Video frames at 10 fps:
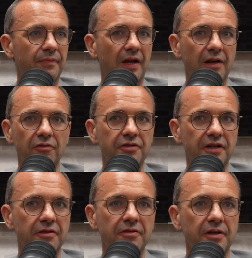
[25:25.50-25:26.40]
And
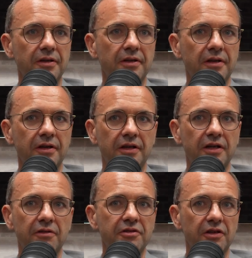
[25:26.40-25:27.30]
also,
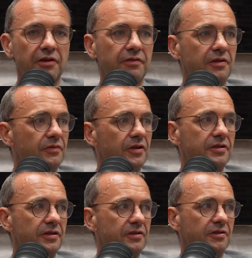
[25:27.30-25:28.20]
there is a lot of
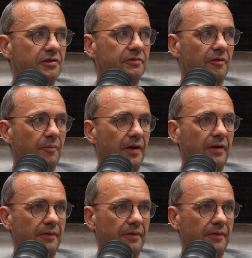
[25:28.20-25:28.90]
universities to choose from there.